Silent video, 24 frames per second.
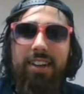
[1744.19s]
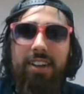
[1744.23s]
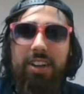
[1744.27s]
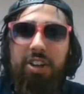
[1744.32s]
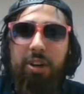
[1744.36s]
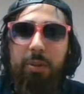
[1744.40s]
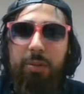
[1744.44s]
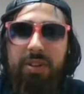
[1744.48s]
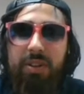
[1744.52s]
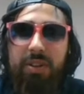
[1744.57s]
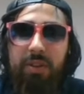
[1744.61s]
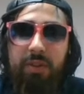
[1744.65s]

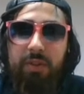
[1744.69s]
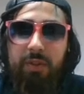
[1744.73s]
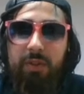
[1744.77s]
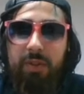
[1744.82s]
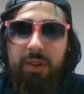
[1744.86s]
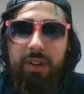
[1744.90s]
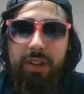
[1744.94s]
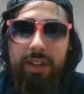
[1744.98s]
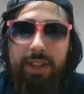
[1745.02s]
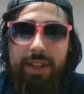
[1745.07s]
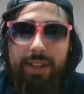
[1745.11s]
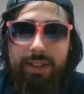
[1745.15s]

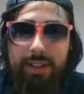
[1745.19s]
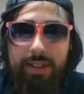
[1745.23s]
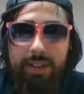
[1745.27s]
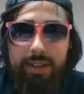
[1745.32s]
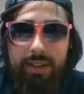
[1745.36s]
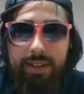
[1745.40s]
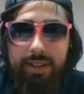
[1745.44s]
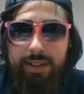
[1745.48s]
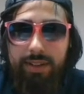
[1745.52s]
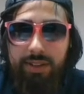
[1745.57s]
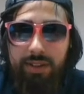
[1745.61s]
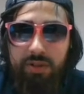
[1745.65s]

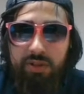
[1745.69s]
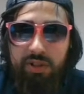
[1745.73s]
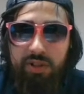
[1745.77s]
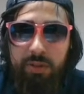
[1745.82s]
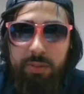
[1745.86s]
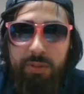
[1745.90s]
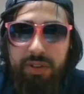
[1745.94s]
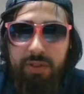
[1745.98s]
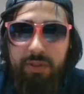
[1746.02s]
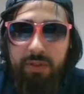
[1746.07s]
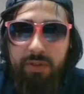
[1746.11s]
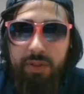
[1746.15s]
This is
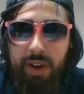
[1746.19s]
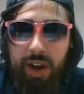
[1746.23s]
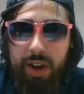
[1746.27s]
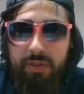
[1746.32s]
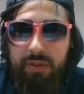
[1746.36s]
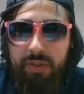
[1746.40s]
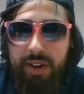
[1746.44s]
groups of 5